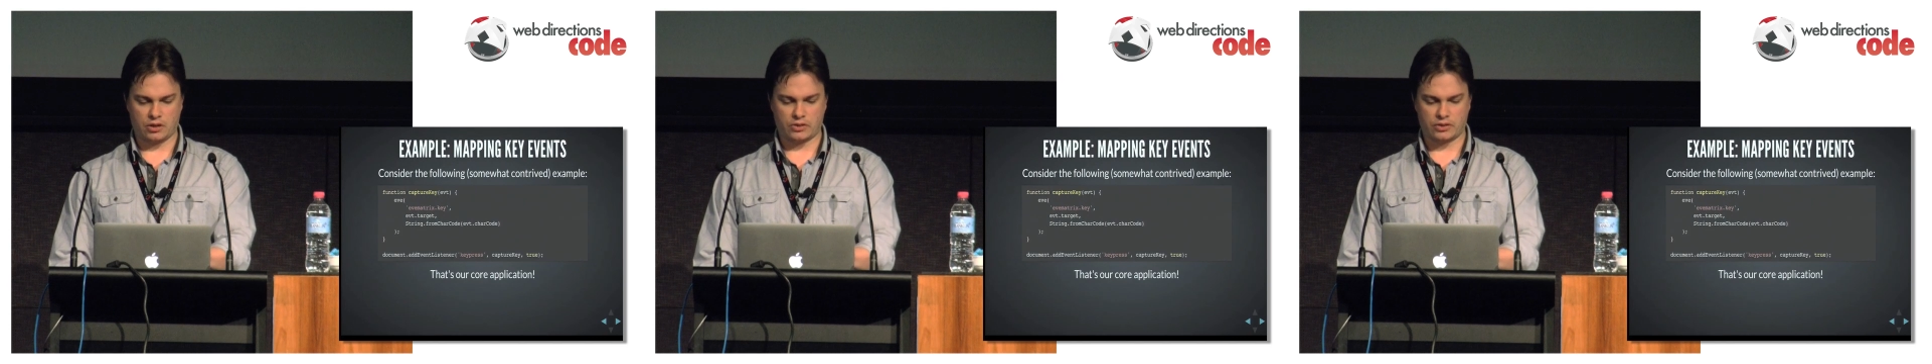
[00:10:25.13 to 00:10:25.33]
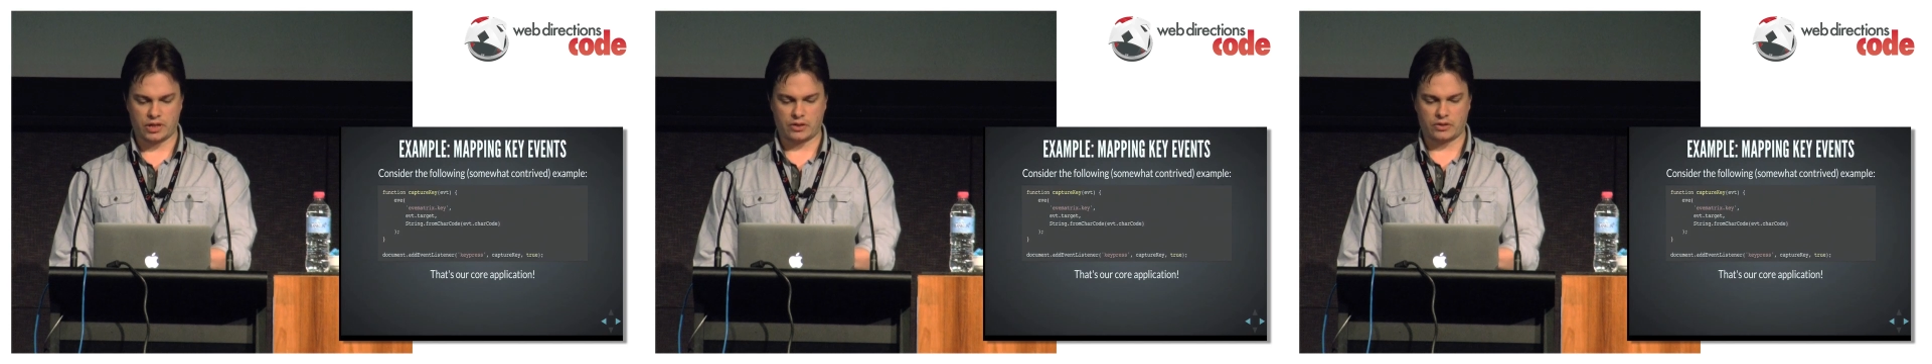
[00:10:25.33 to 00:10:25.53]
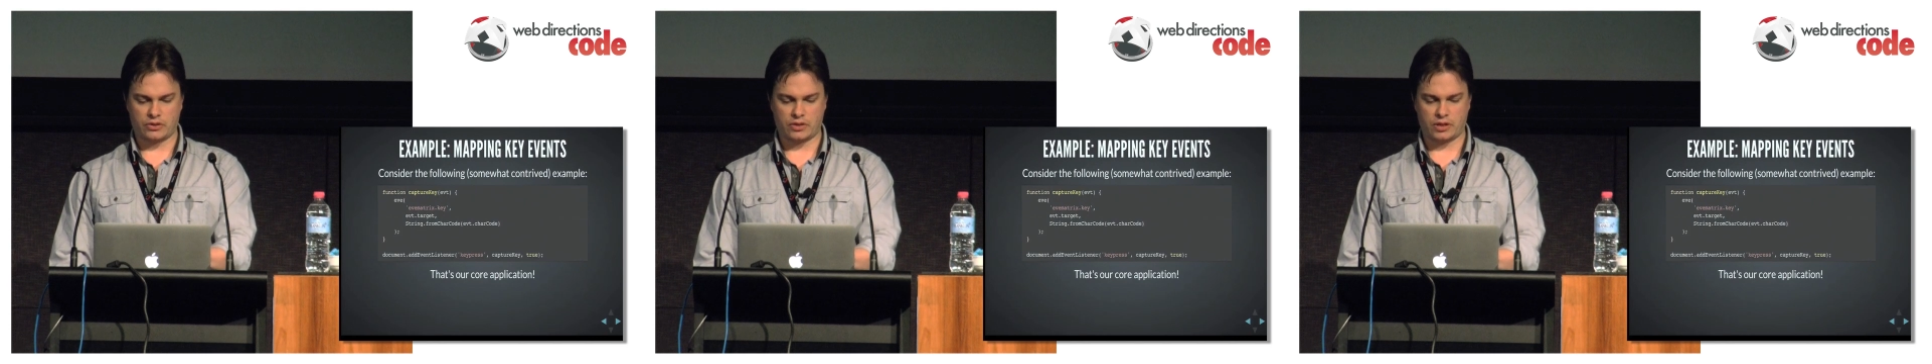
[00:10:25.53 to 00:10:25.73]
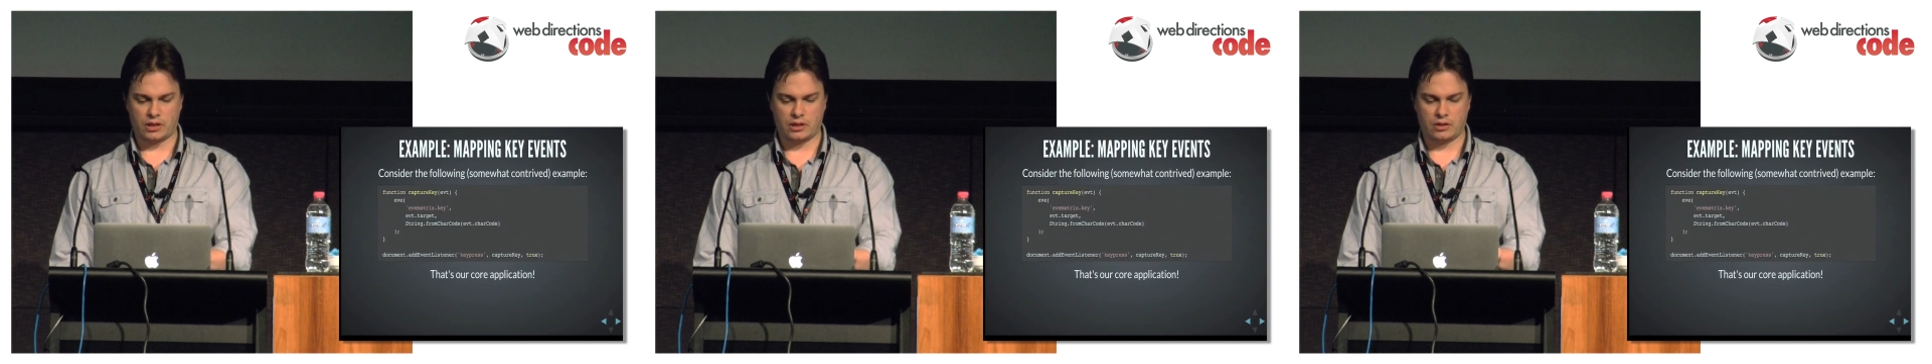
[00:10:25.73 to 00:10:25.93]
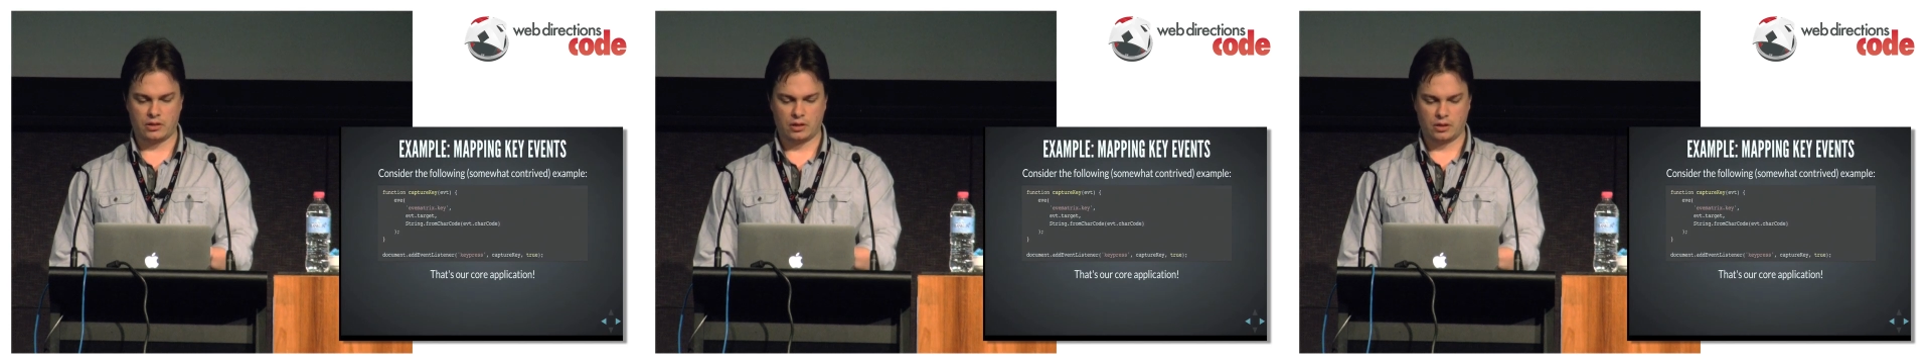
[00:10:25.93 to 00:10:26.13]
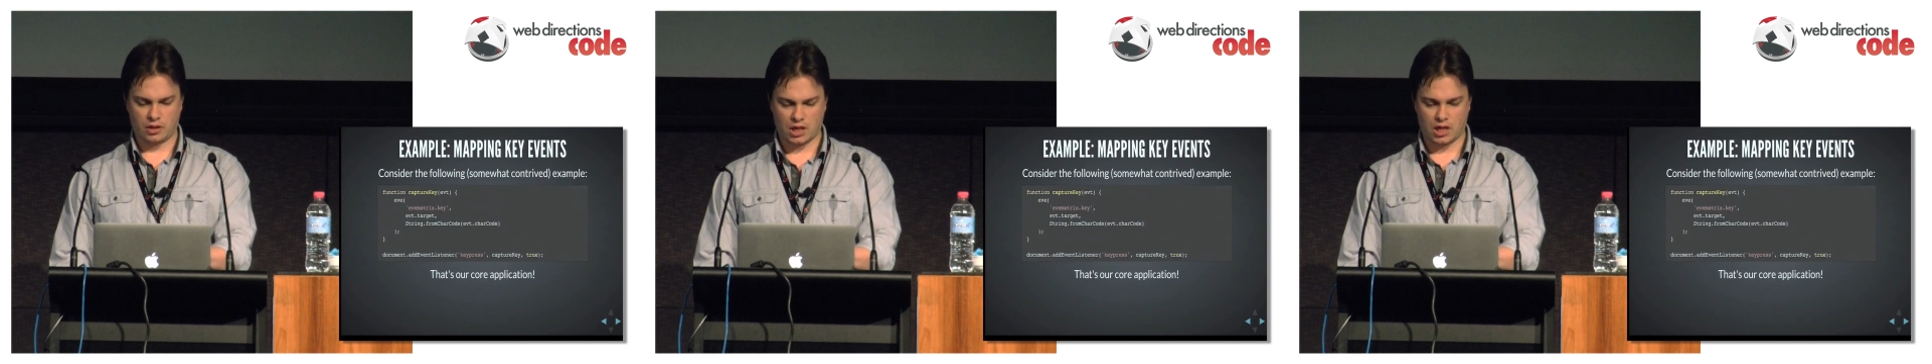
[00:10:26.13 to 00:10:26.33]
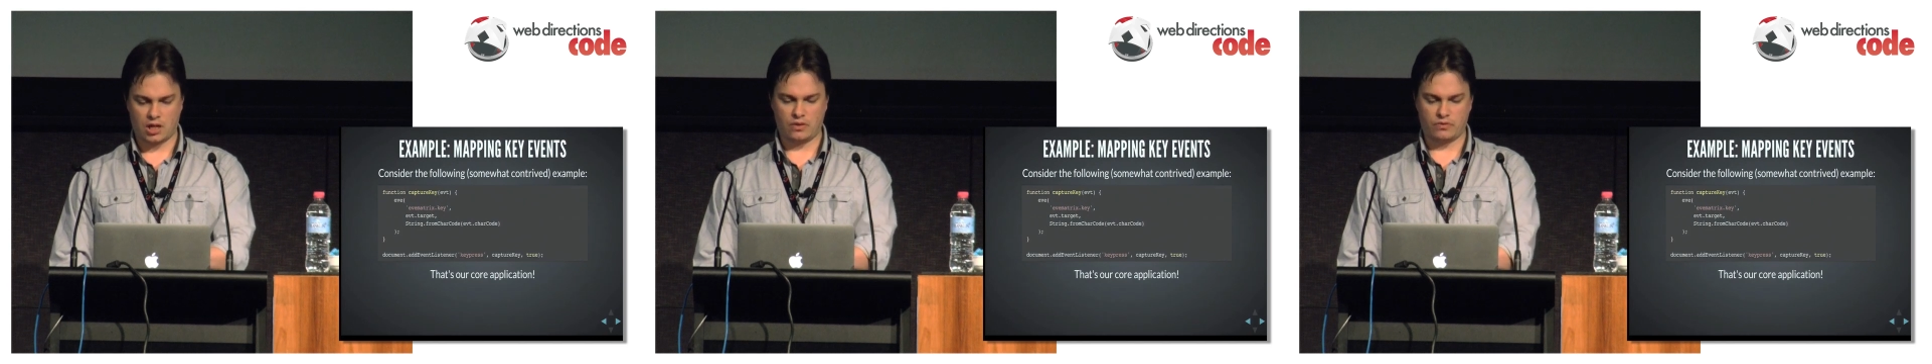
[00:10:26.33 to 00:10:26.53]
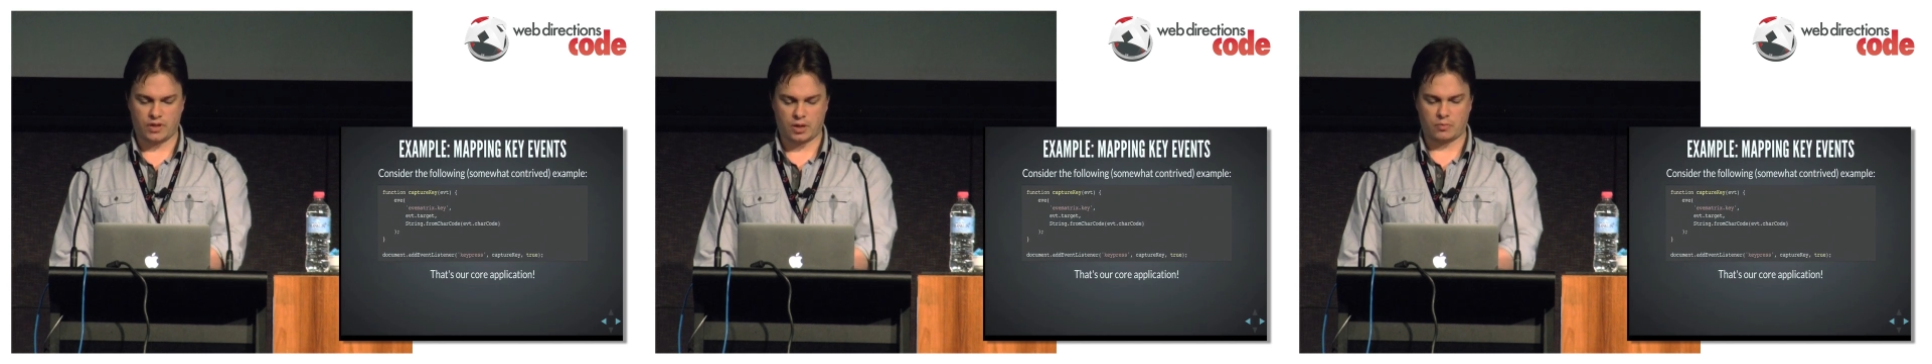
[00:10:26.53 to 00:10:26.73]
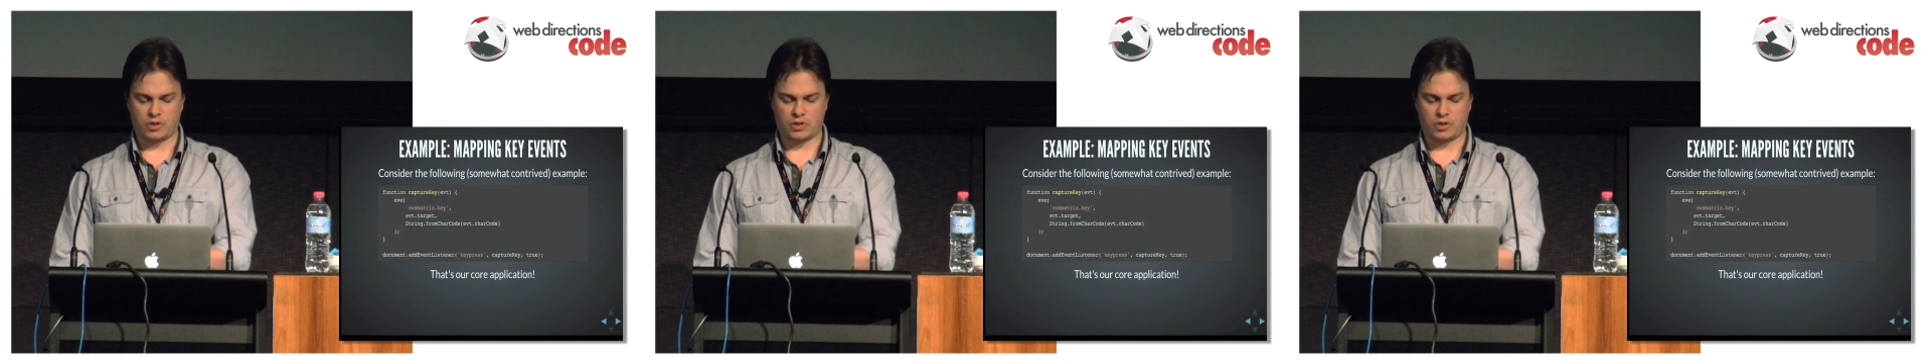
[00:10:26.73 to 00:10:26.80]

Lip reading: you can start to see Eve,